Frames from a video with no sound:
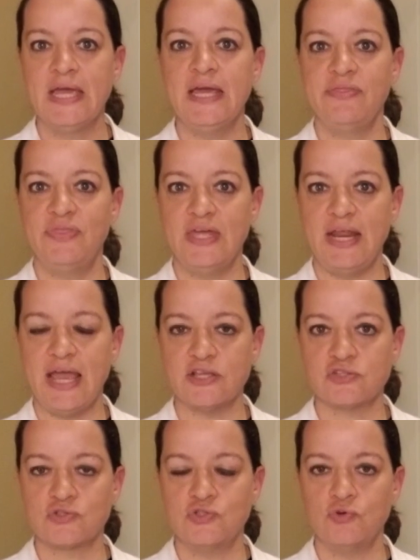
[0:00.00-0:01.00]
It then
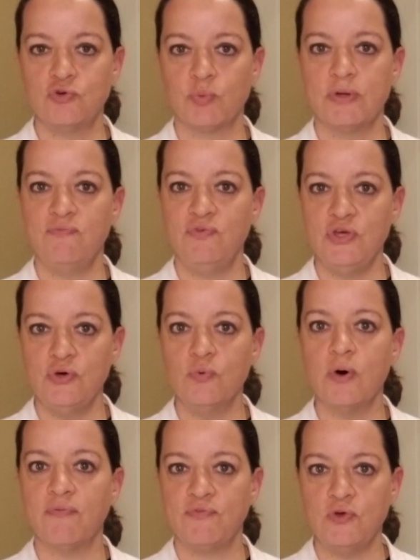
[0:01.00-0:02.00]
asks you to
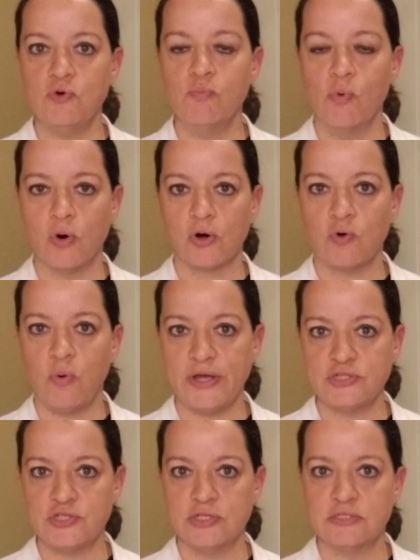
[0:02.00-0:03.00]
review a few more
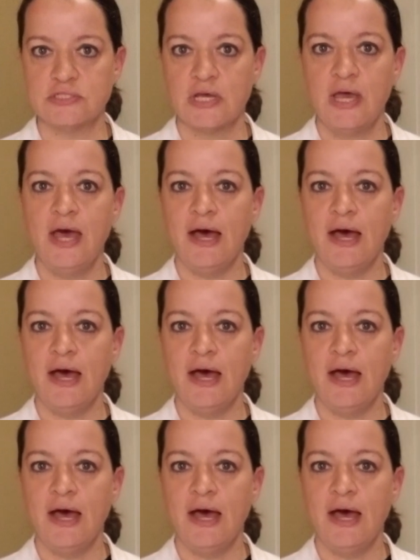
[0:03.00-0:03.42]
questions